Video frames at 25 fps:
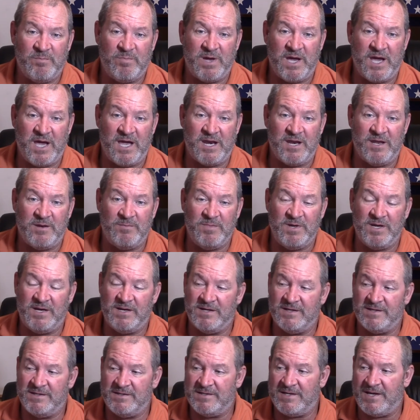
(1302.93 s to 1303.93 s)
painted
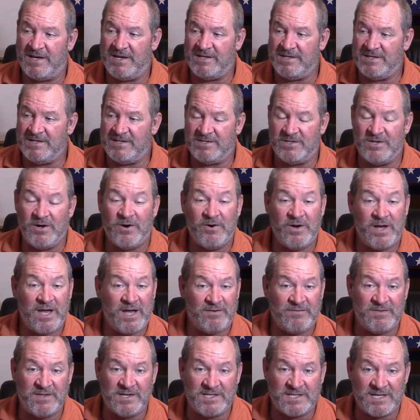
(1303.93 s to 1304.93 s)
because I just don't
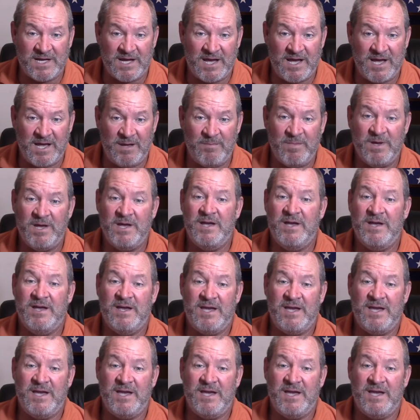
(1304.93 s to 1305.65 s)
have the time,